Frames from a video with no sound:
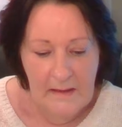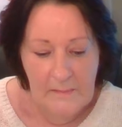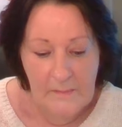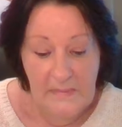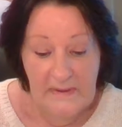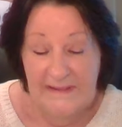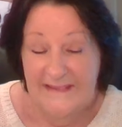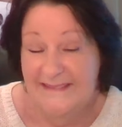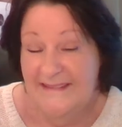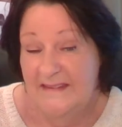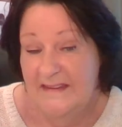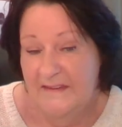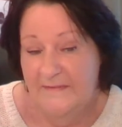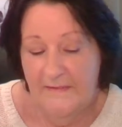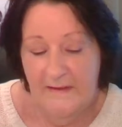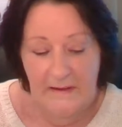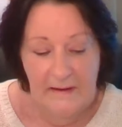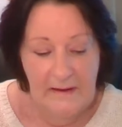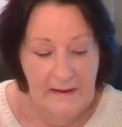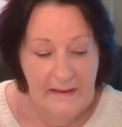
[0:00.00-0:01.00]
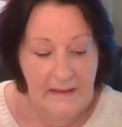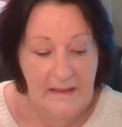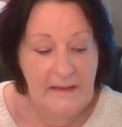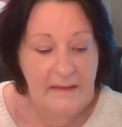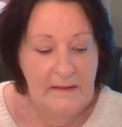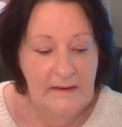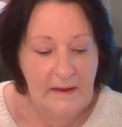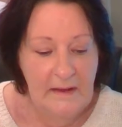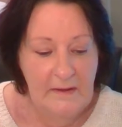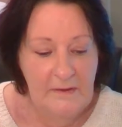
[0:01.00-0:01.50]
but it's definitely,
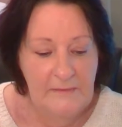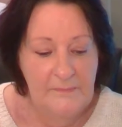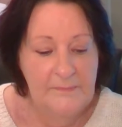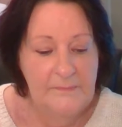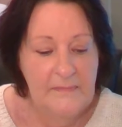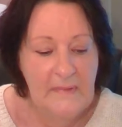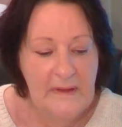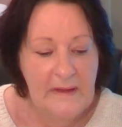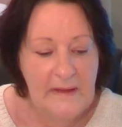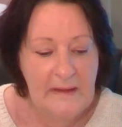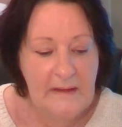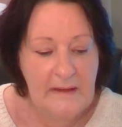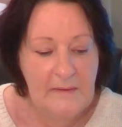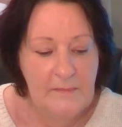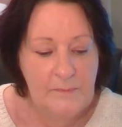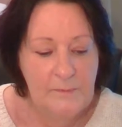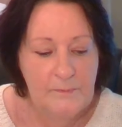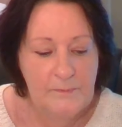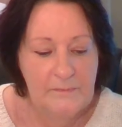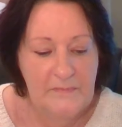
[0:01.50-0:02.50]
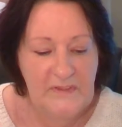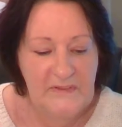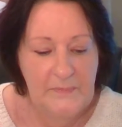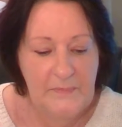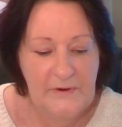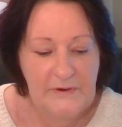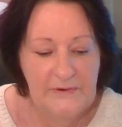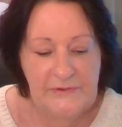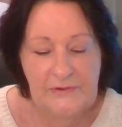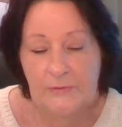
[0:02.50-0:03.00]
you know,
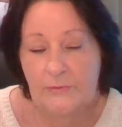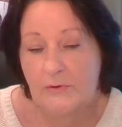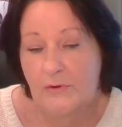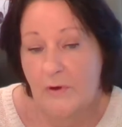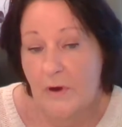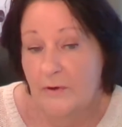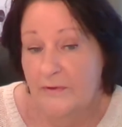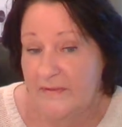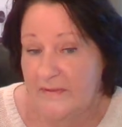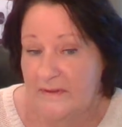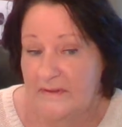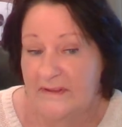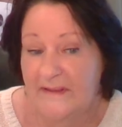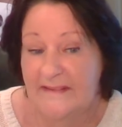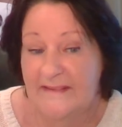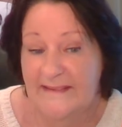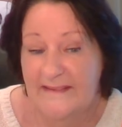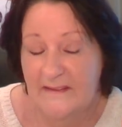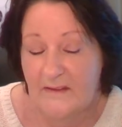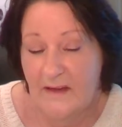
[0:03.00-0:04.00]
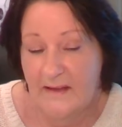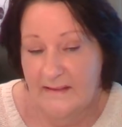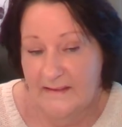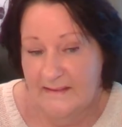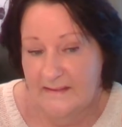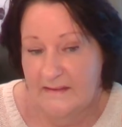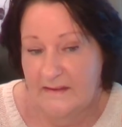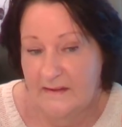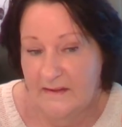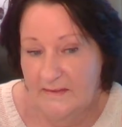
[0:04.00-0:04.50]
spiritual growth and
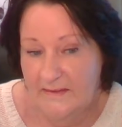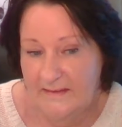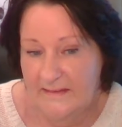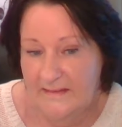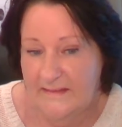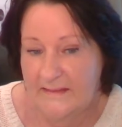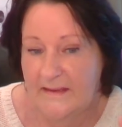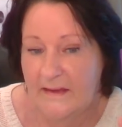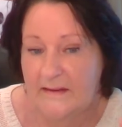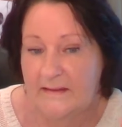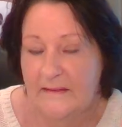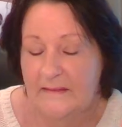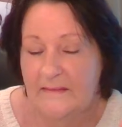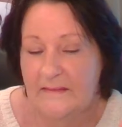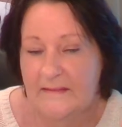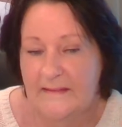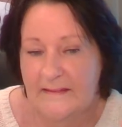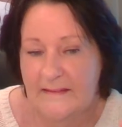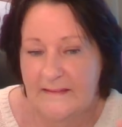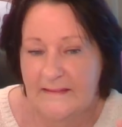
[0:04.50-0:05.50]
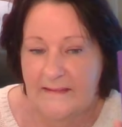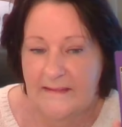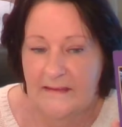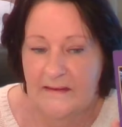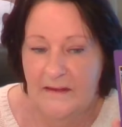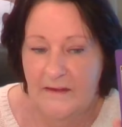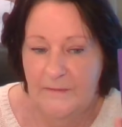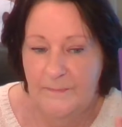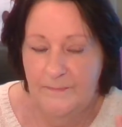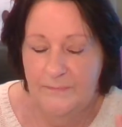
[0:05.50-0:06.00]
insights. You know, this is, you
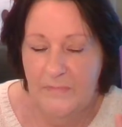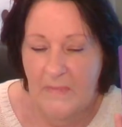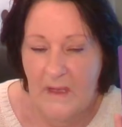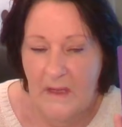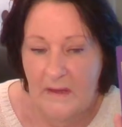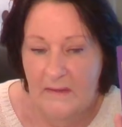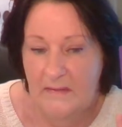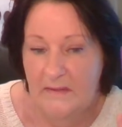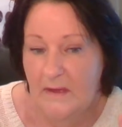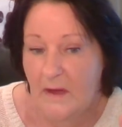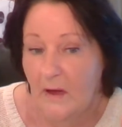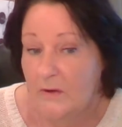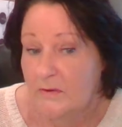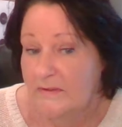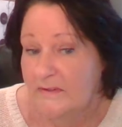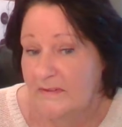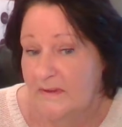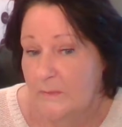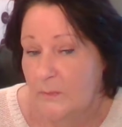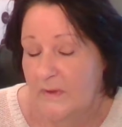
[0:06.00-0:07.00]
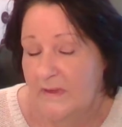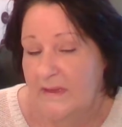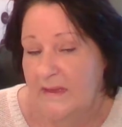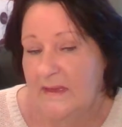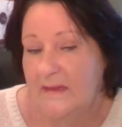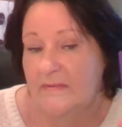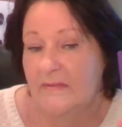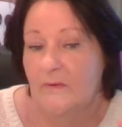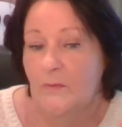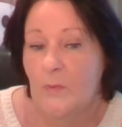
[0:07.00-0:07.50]
know, the older that we
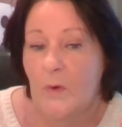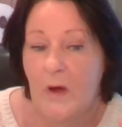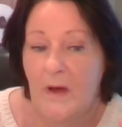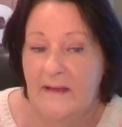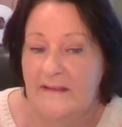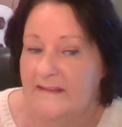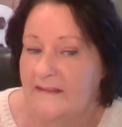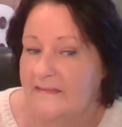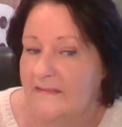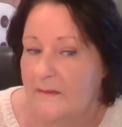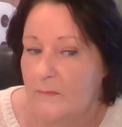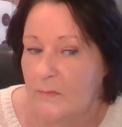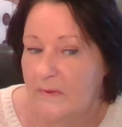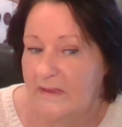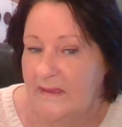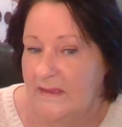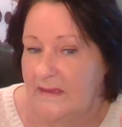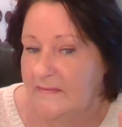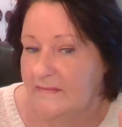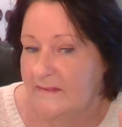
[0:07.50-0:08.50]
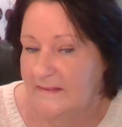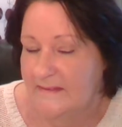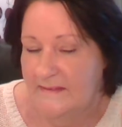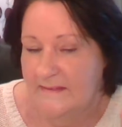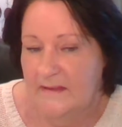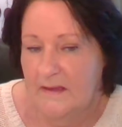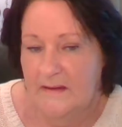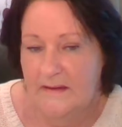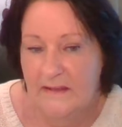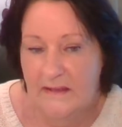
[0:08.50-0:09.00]
get, the wiser that we get. This
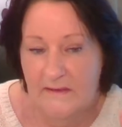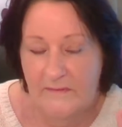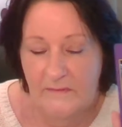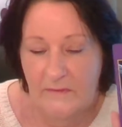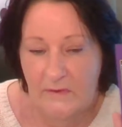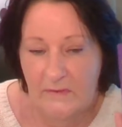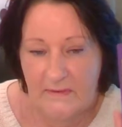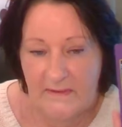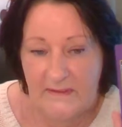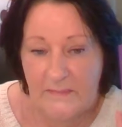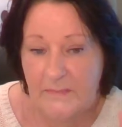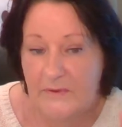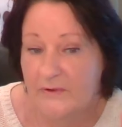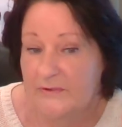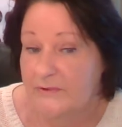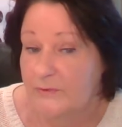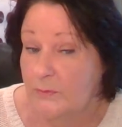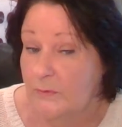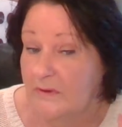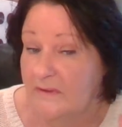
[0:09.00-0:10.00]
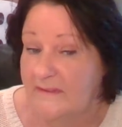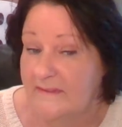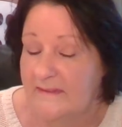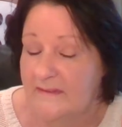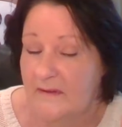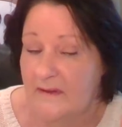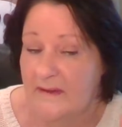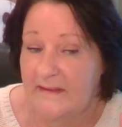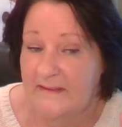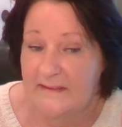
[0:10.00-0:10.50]
is going to give you the spiritual
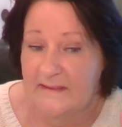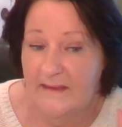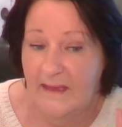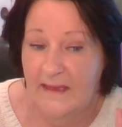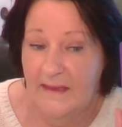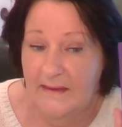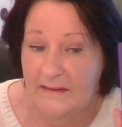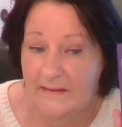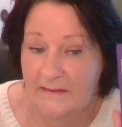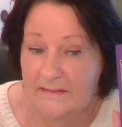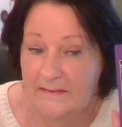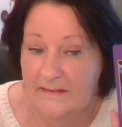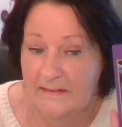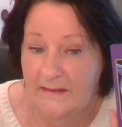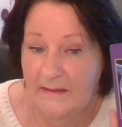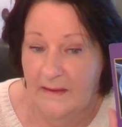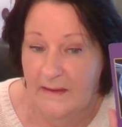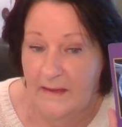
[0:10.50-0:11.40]
insights and